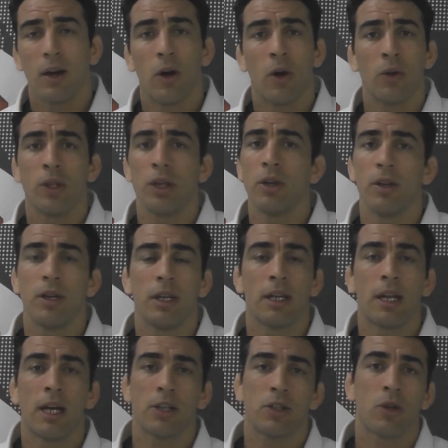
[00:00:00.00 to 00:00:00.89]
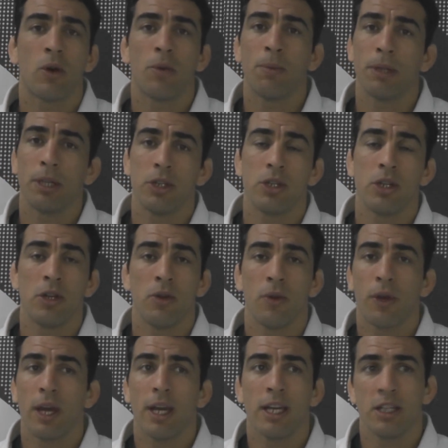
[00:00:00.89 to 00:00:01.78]
all the national competition in
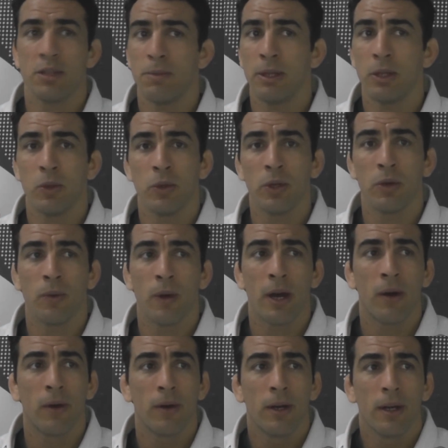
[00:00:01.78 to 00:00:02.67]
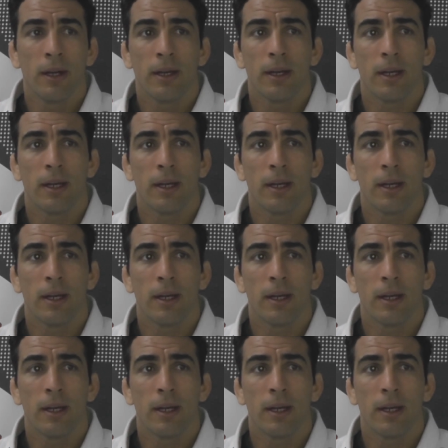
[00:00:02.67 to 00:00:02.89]
UK, he's been doing well.